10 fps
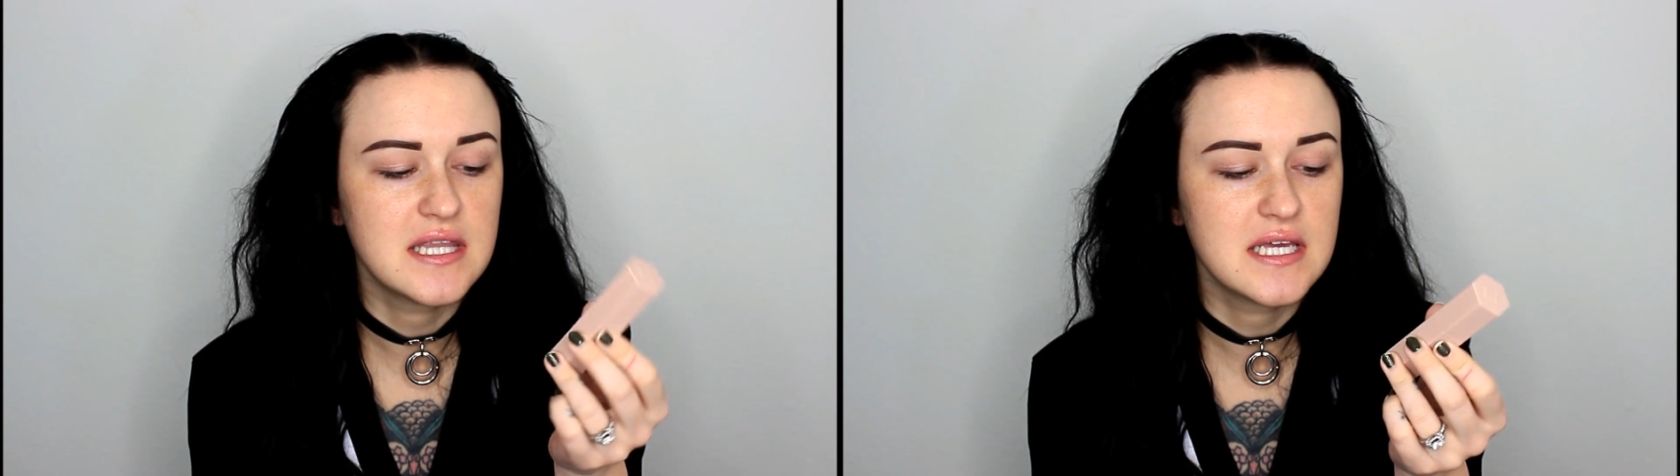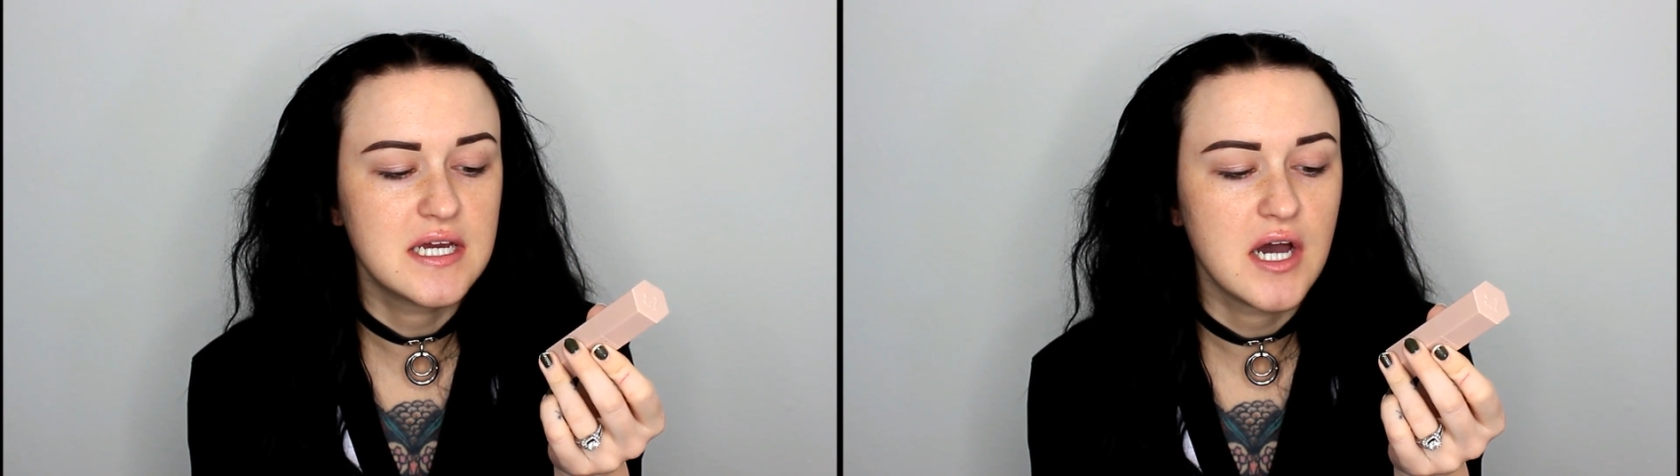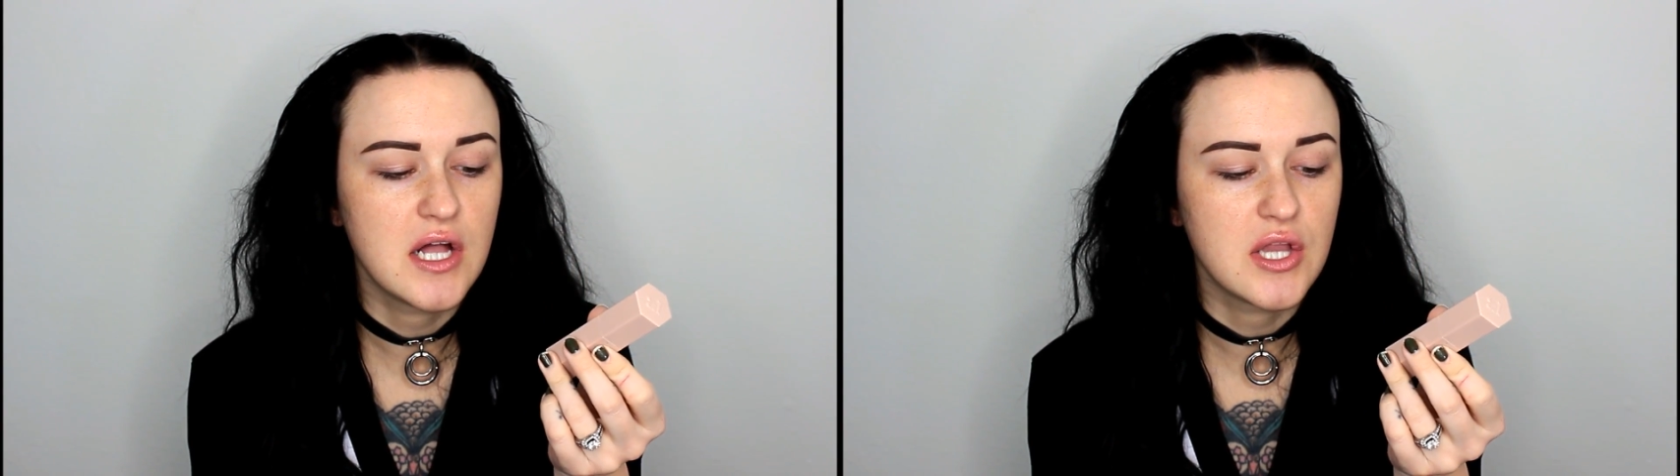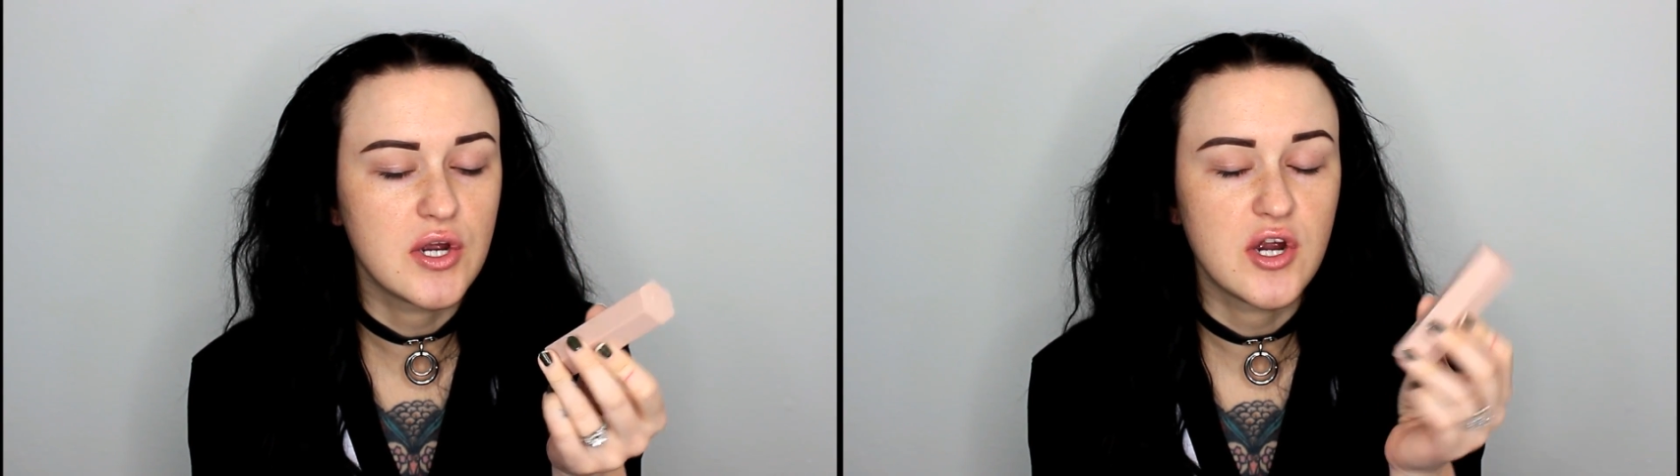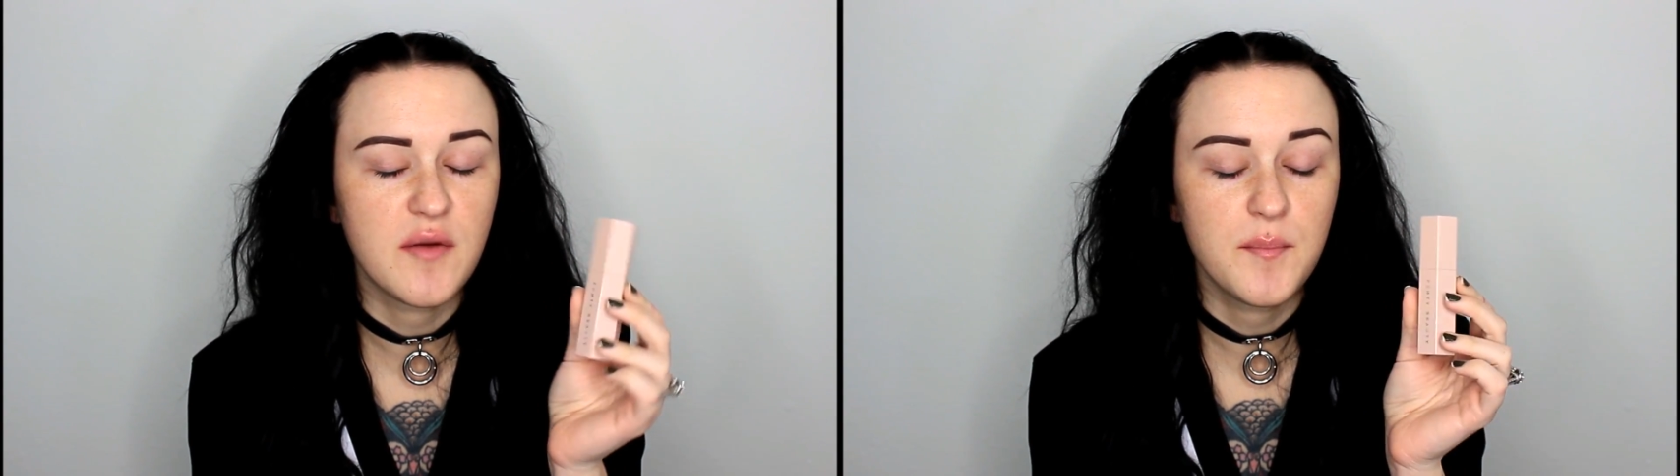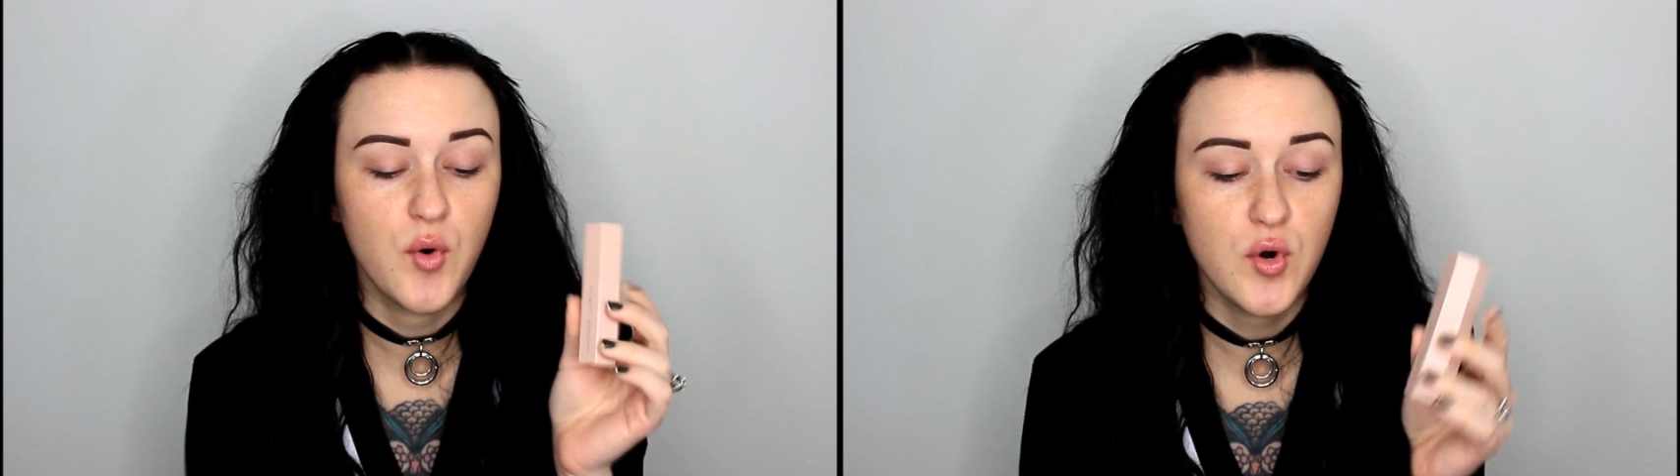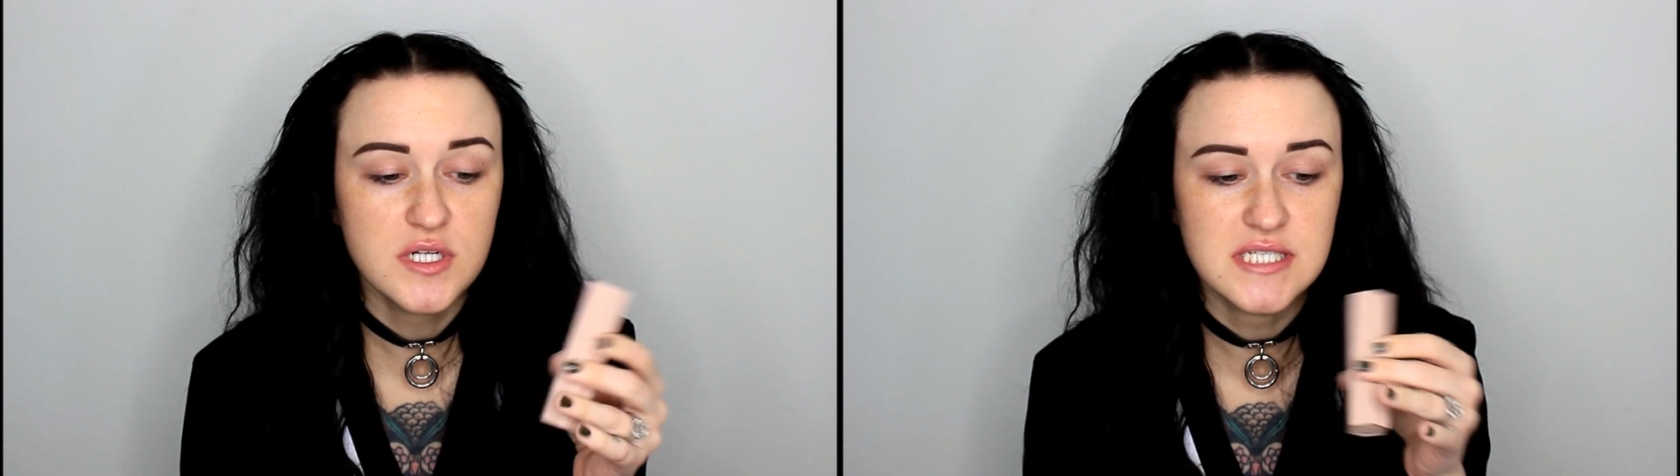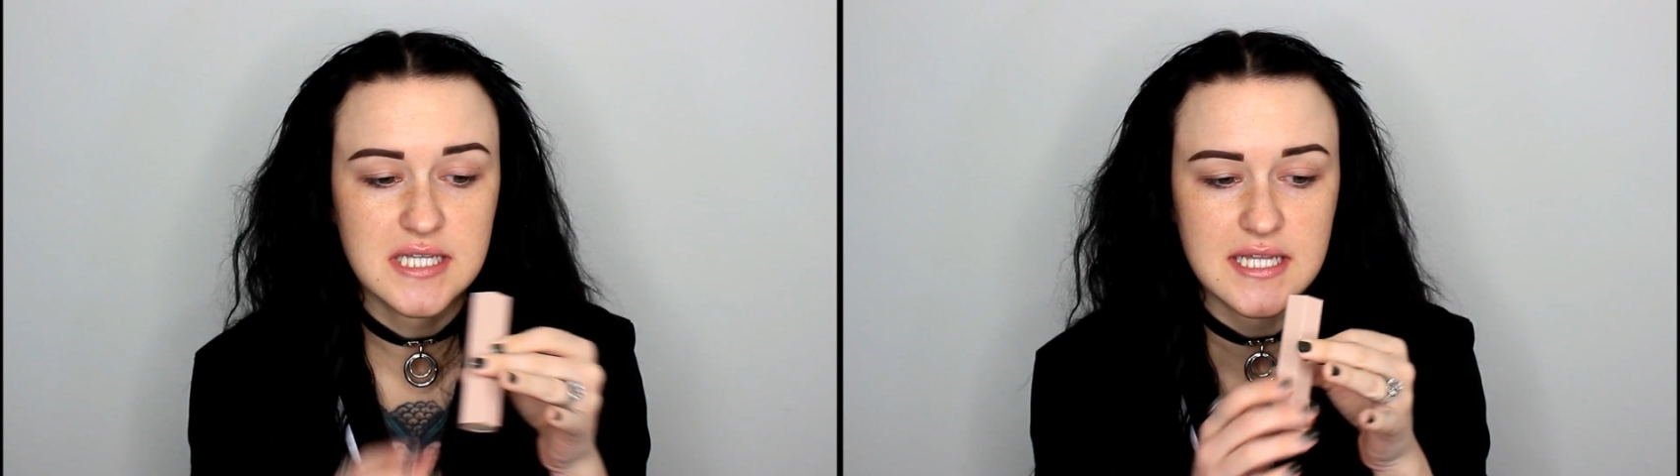the color
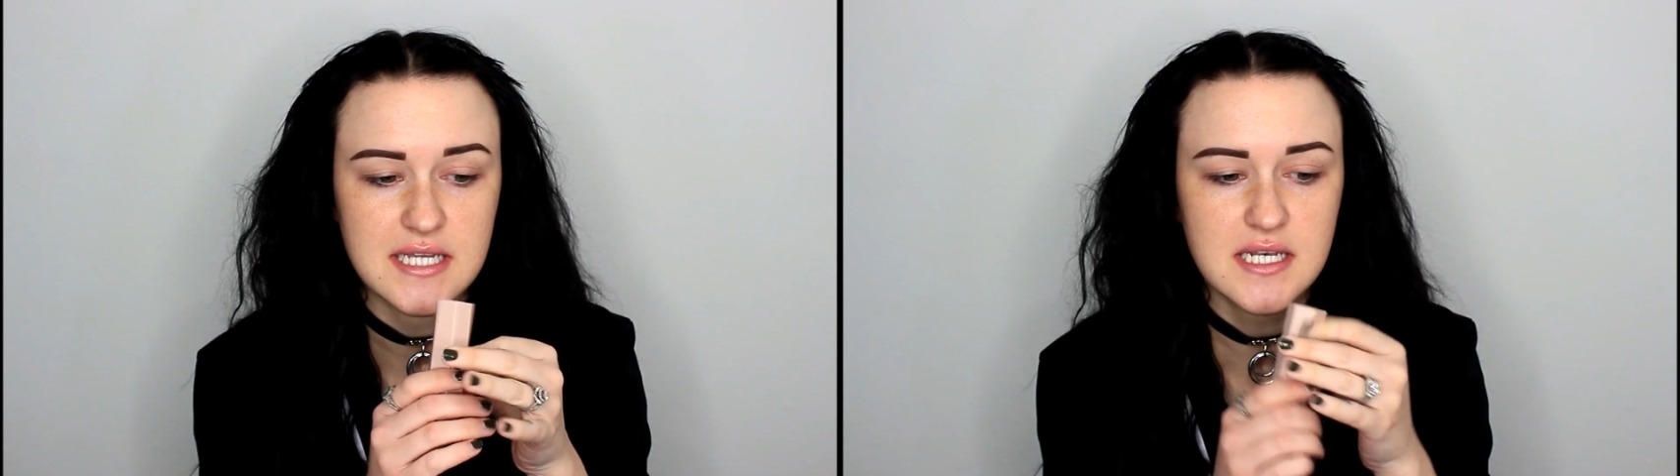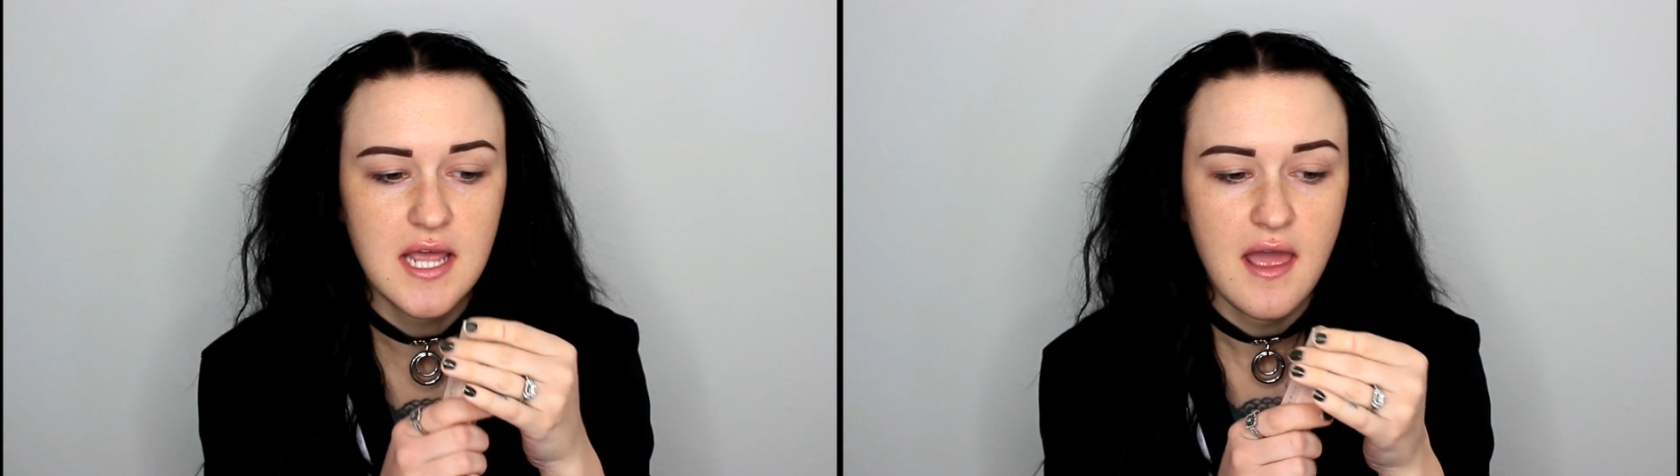porcelain,